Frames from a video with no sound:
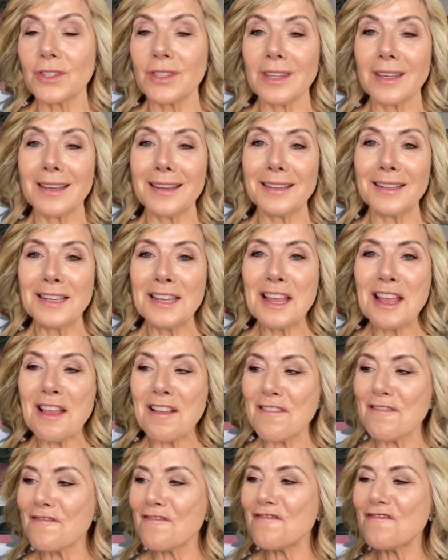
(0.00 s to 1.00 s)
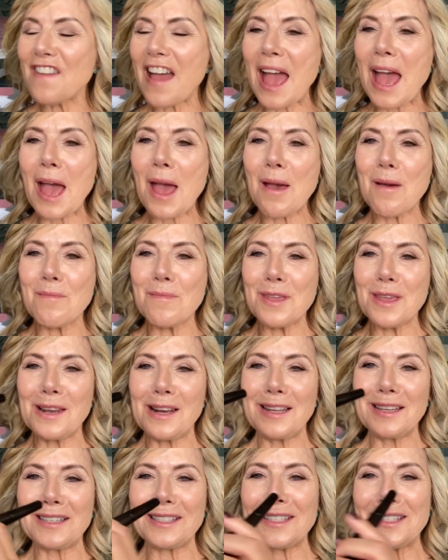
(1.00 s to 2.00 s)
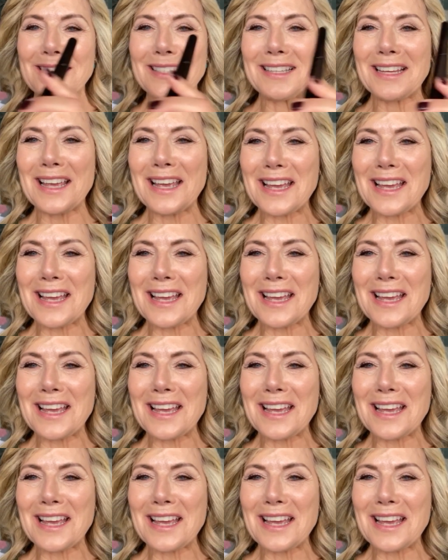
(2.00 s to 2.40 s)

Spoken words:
the fabulous